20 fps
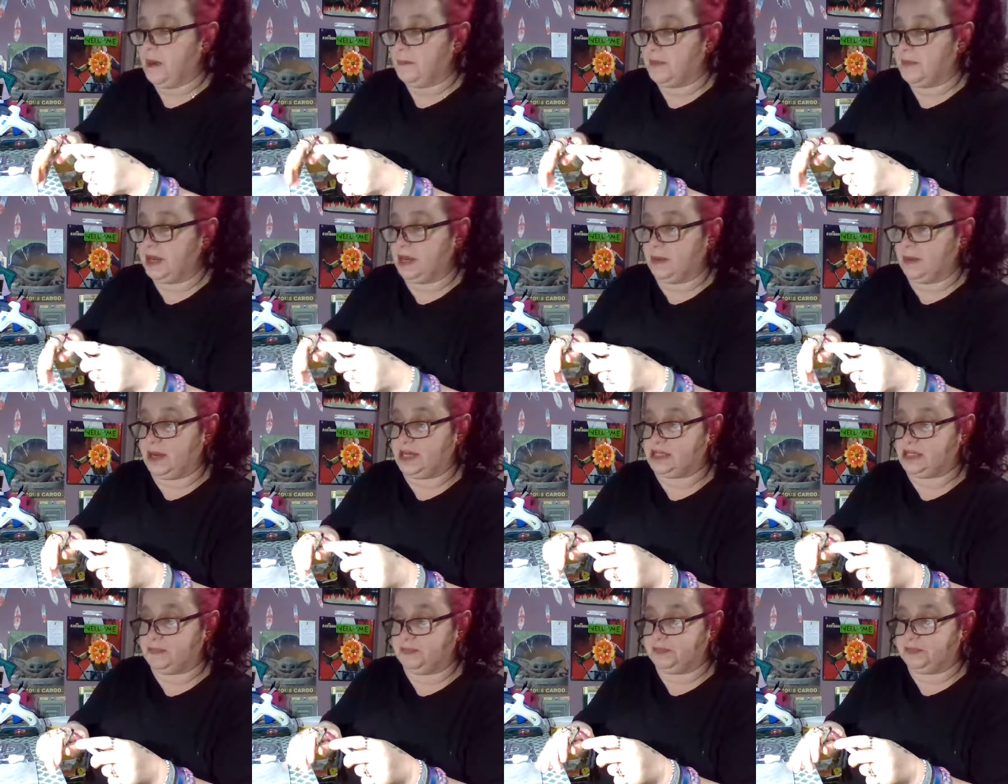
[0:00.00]
But
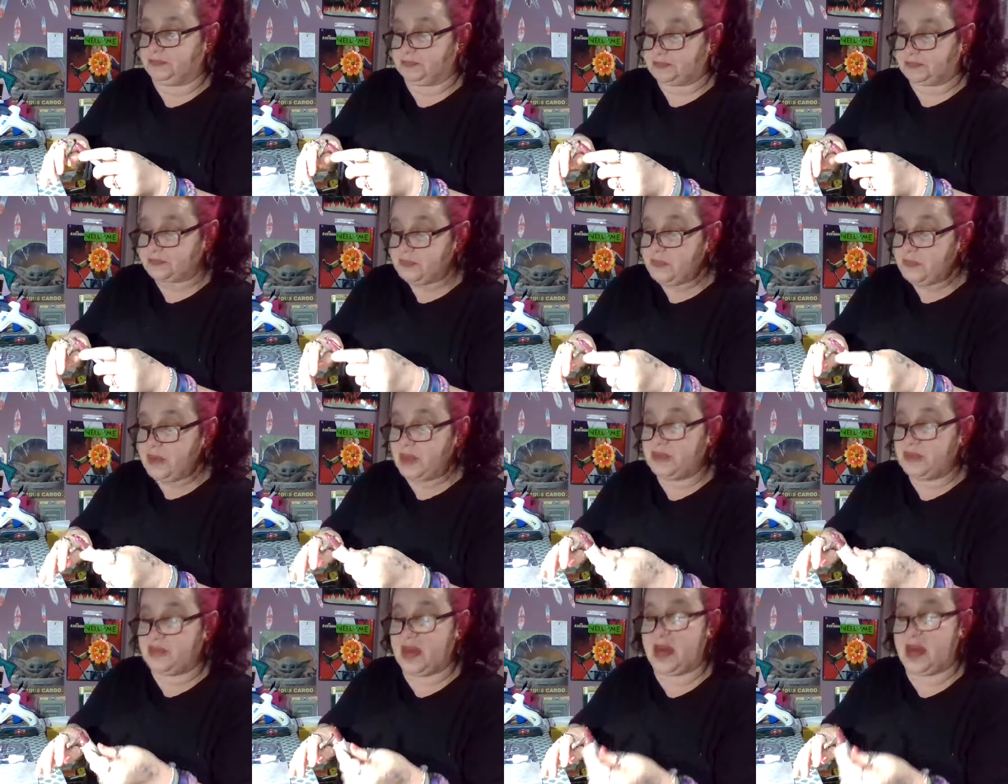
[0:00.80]
anyways,
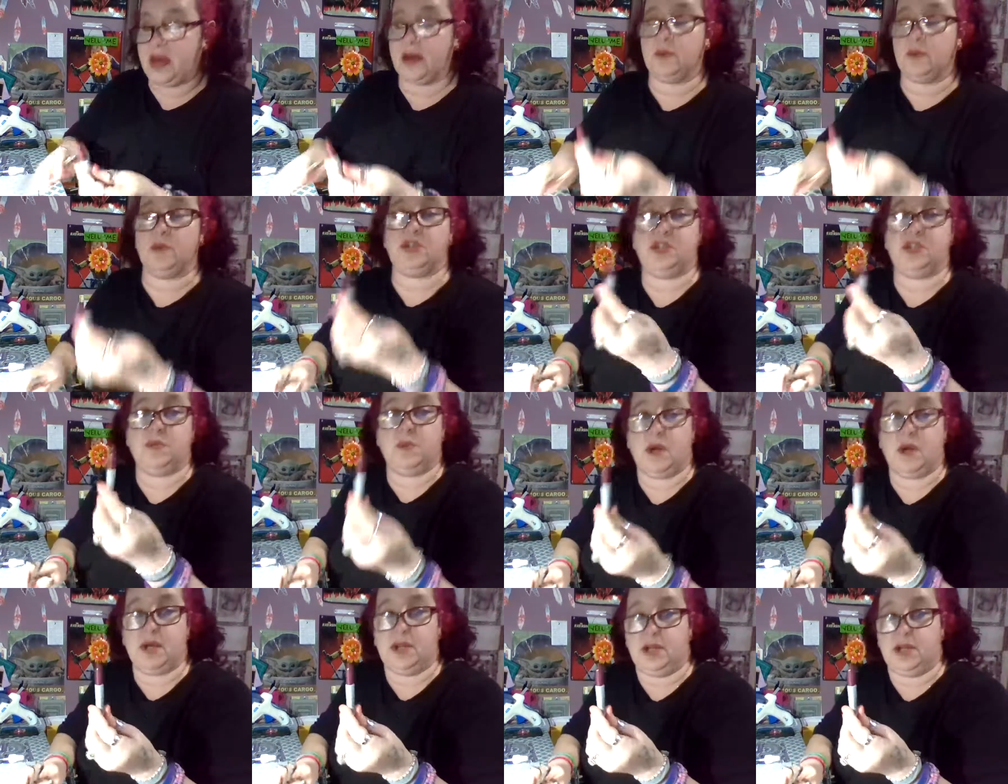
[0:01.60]
then what you
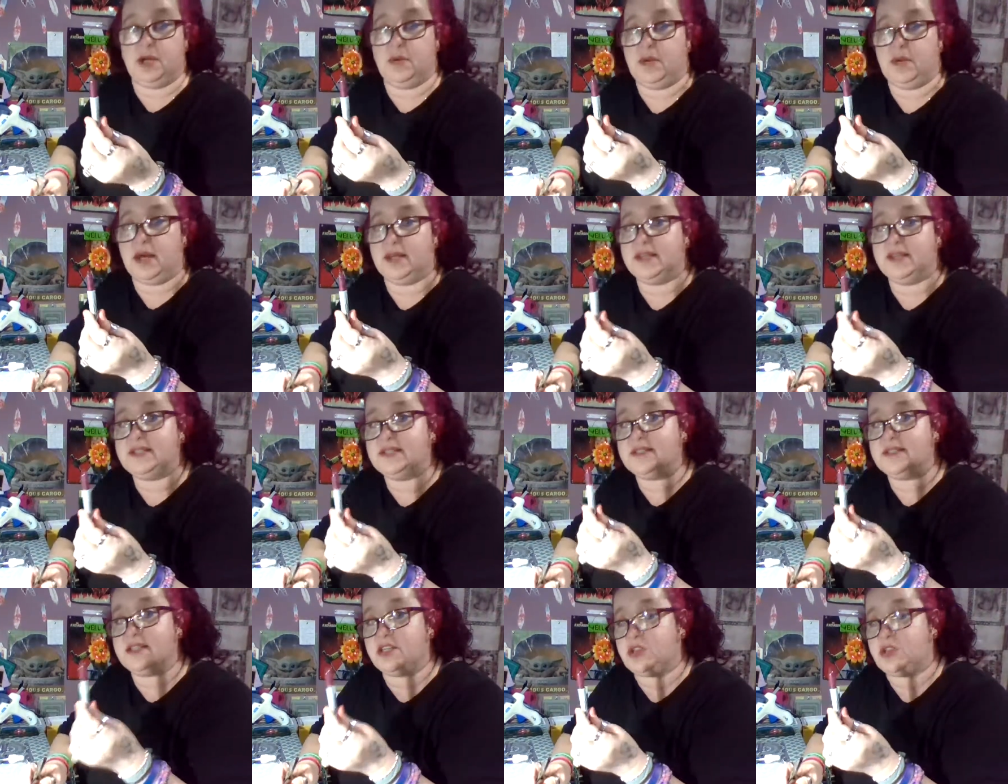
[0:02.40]
want to do, now this
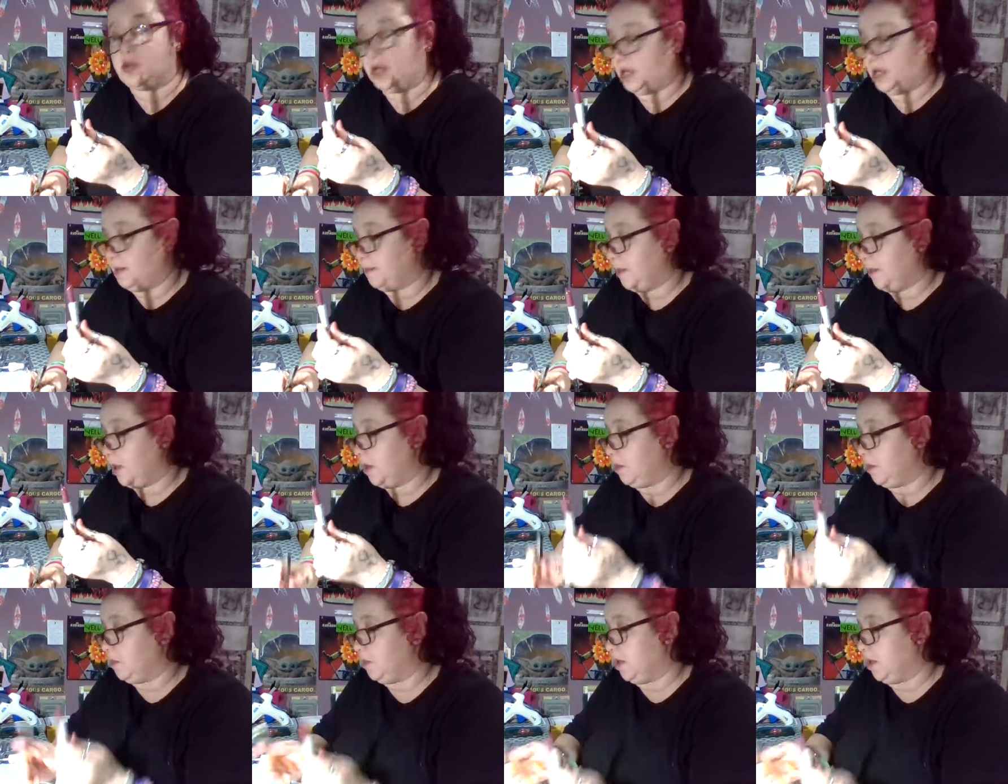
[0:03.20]
is the tricky
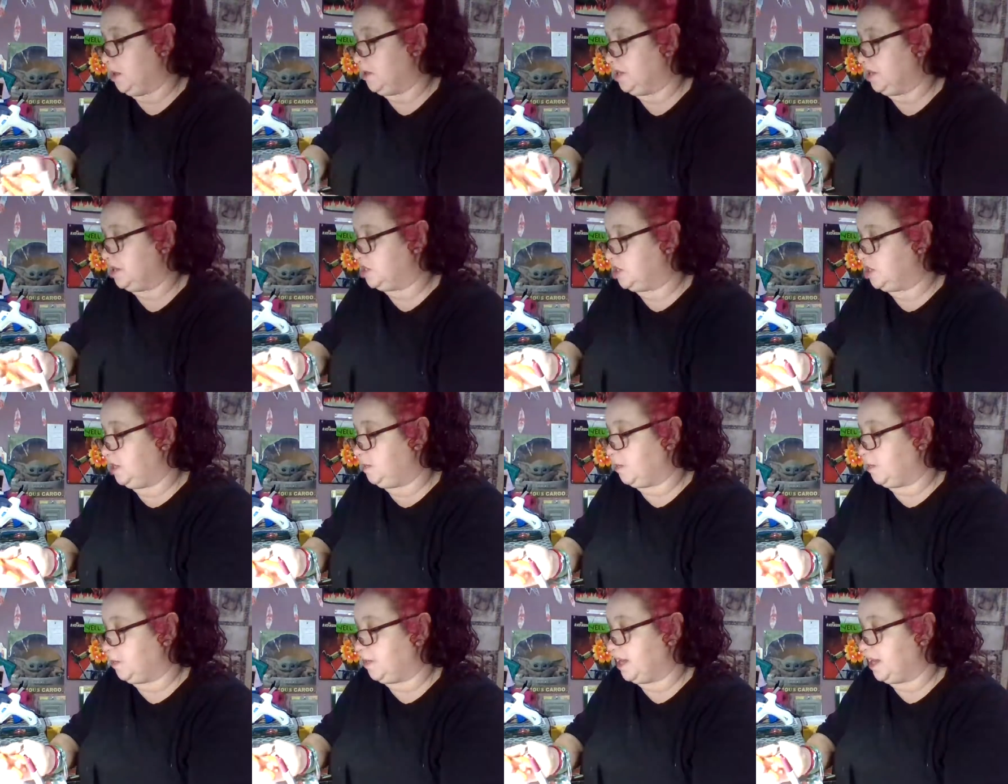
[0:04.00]
part where the
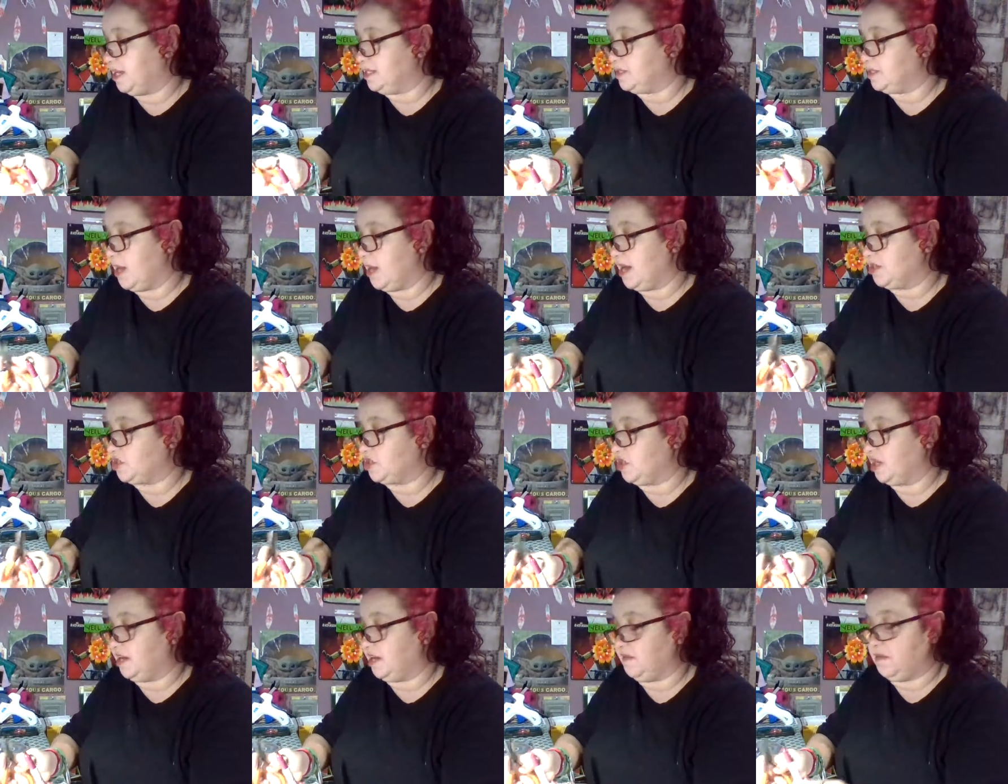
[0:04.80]
cheaper pens were
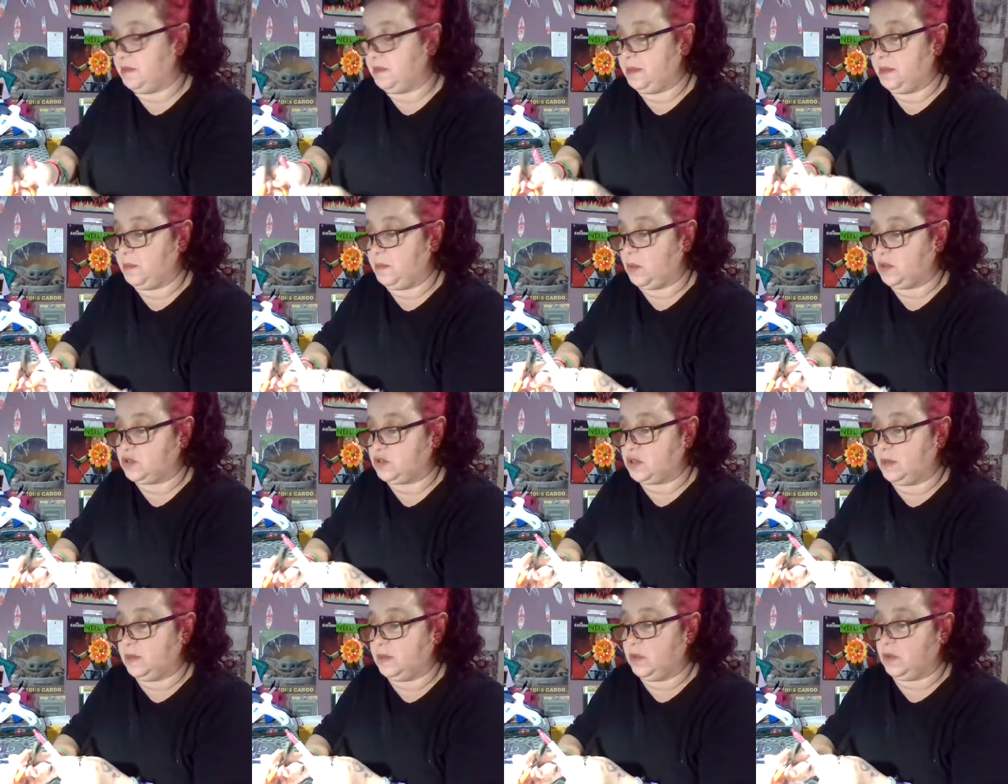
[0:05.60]
actually giving me more
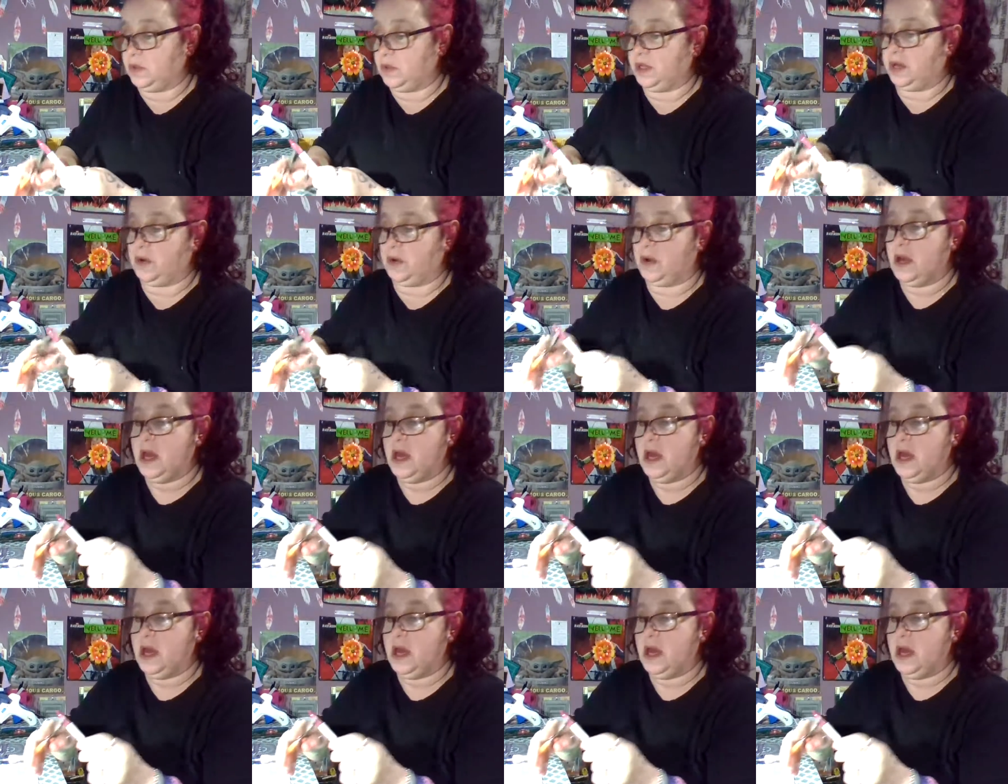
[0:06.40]
trouble earlier,